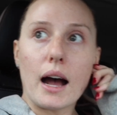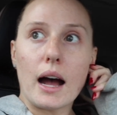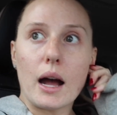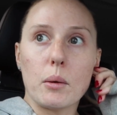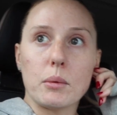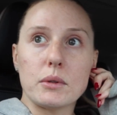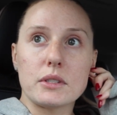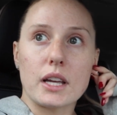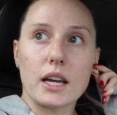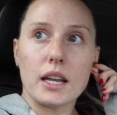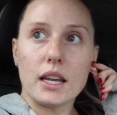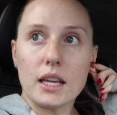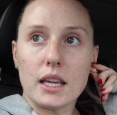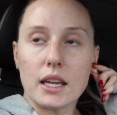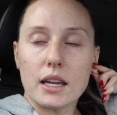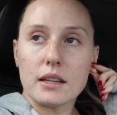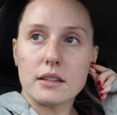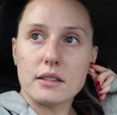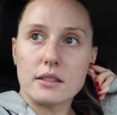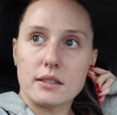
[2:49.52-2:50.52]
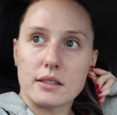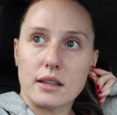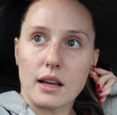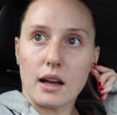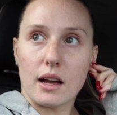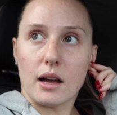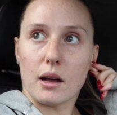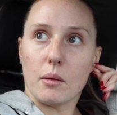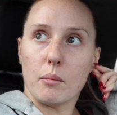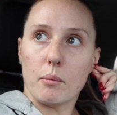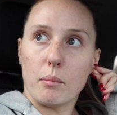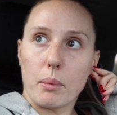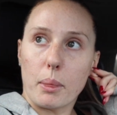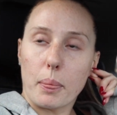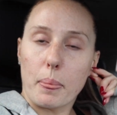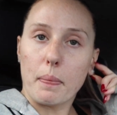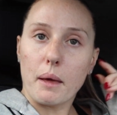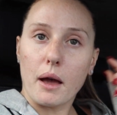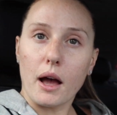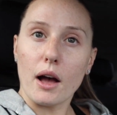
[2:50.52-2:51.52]
I was gonna get
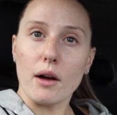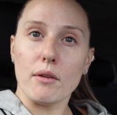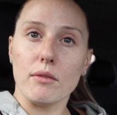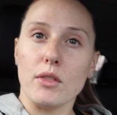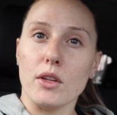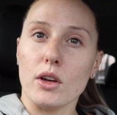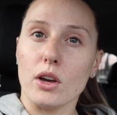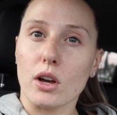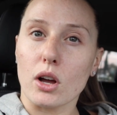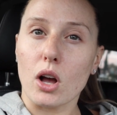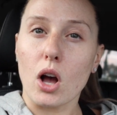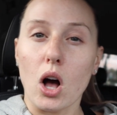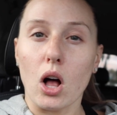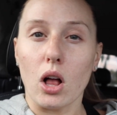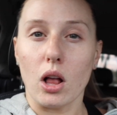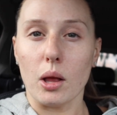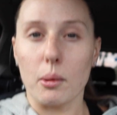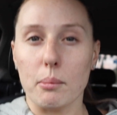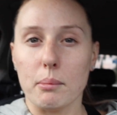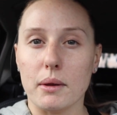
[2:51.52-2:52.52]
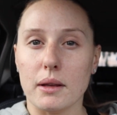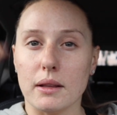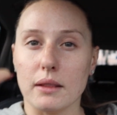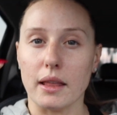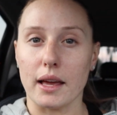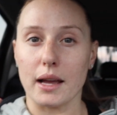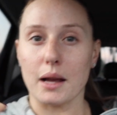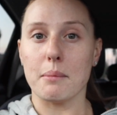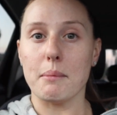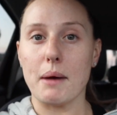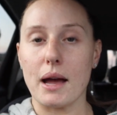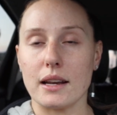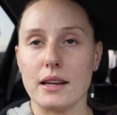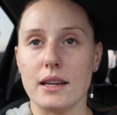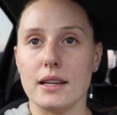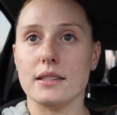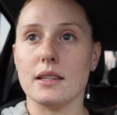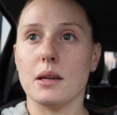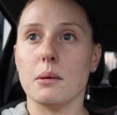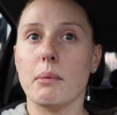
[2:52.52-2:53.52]
some of the Calm like
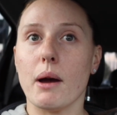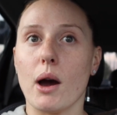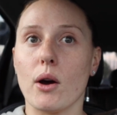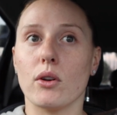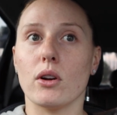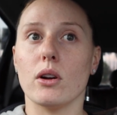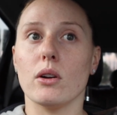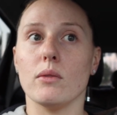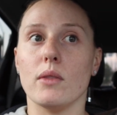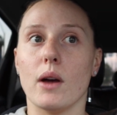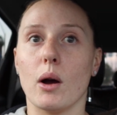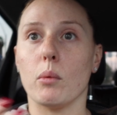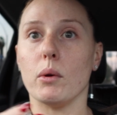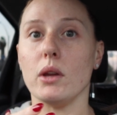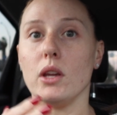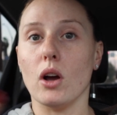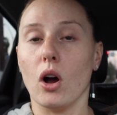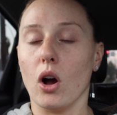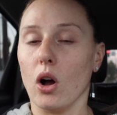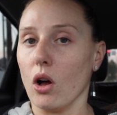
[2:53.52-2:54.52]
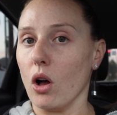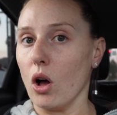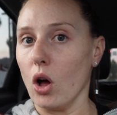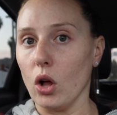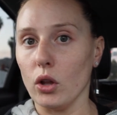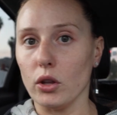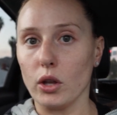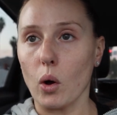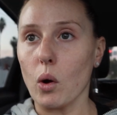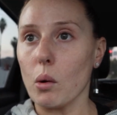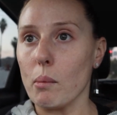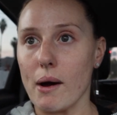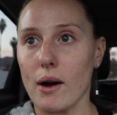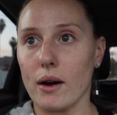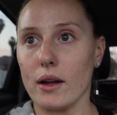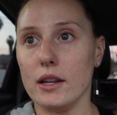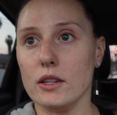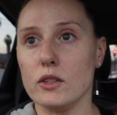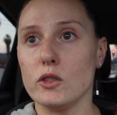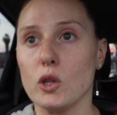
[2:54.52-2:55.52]
magnesium powder that we all know
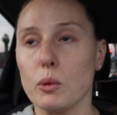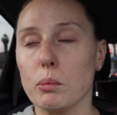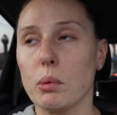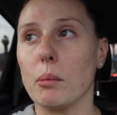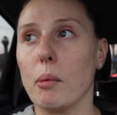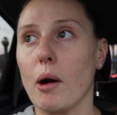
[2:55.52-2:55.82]
about. It's super